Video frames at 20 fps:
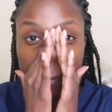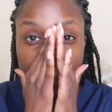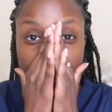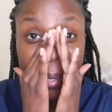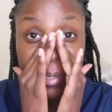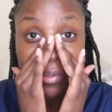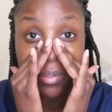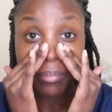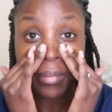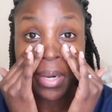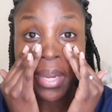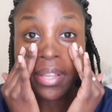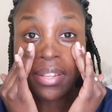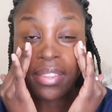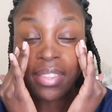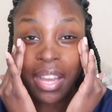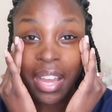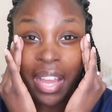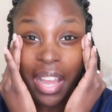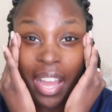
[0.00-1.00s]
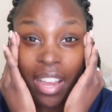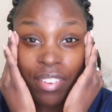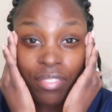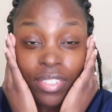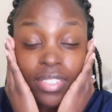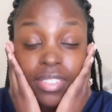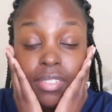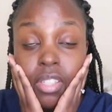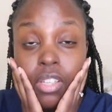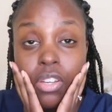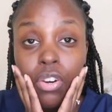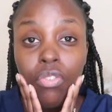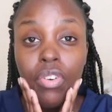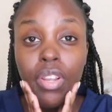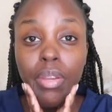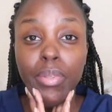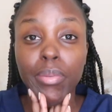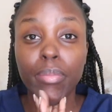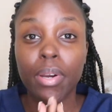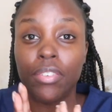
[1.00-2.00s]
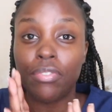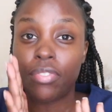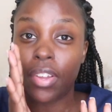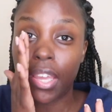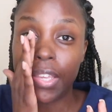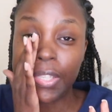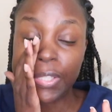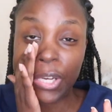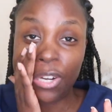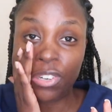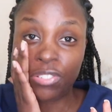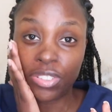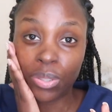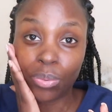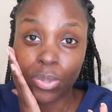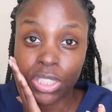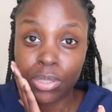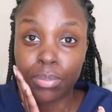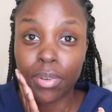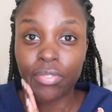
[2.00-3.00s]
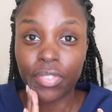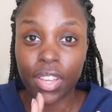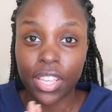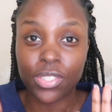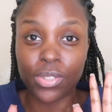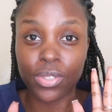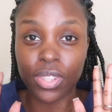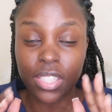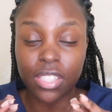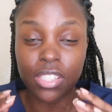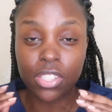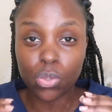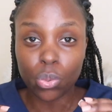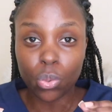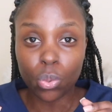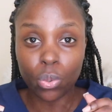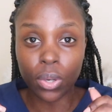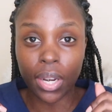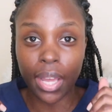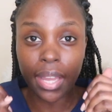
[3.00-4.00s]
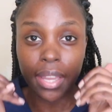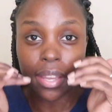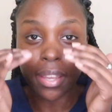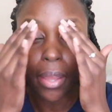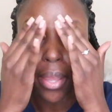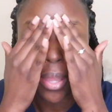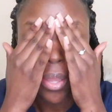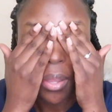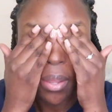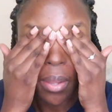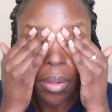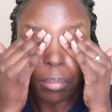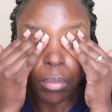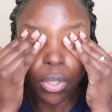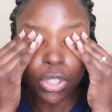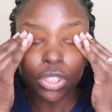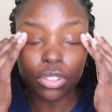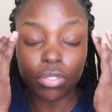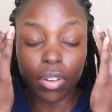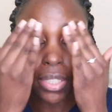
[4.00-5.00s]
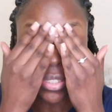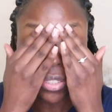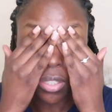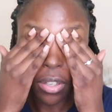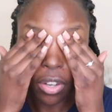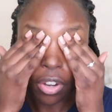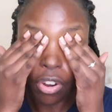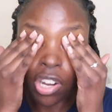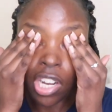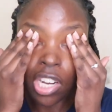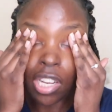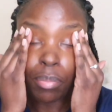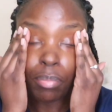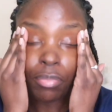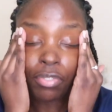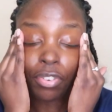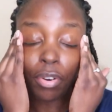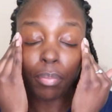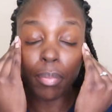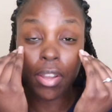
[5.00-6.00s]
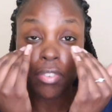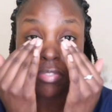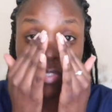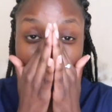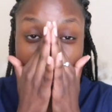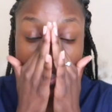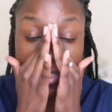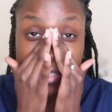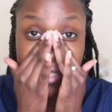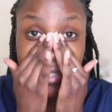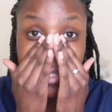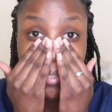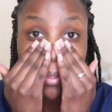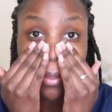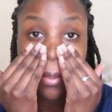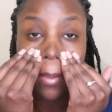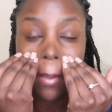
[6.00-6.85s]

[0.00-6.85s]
Bear in mind that I haven't creamed my face after washing my face, so this is all like moisturizer and cream for my face.